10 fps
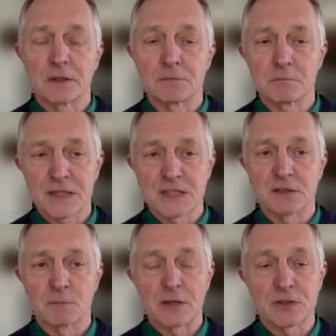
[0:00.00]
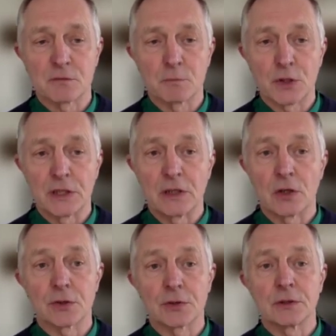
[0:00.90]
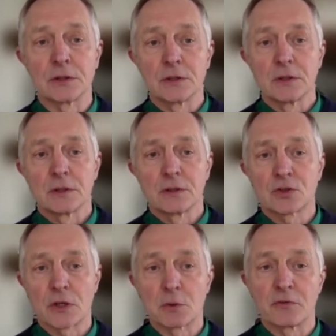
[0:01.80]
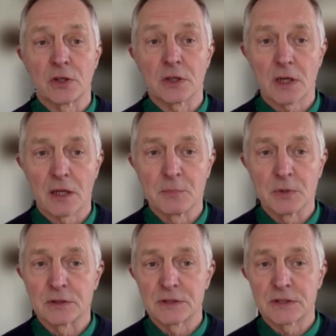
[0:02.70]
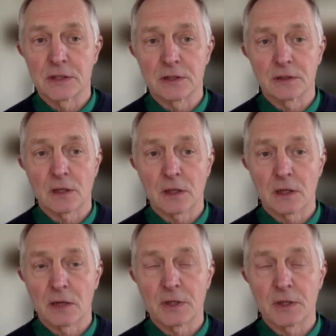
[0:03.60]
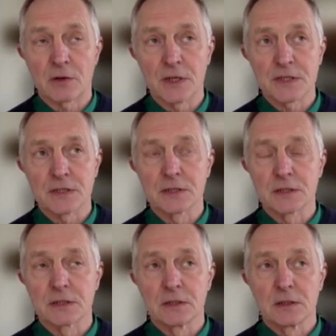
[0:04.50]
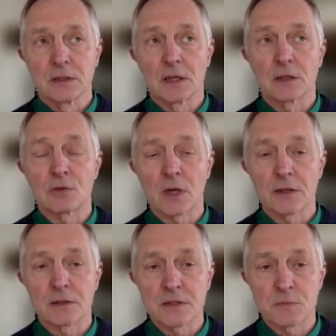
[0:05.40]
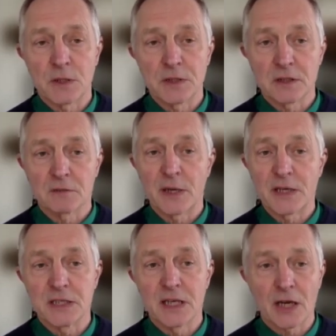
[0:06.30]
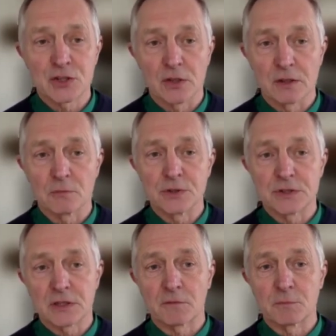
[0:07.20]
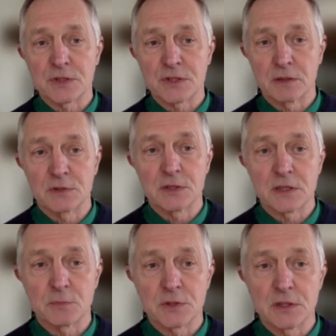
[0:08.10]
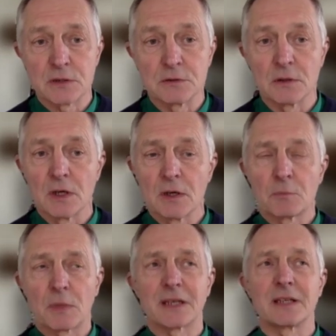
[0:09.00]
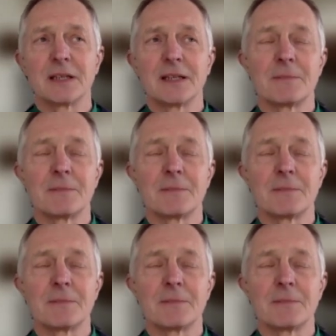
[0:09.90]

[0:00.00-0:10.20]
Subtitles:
massive amounts of money on trying to avert the climate crisis, rather than spending the petty cash on it, which the government seemed determined to do. I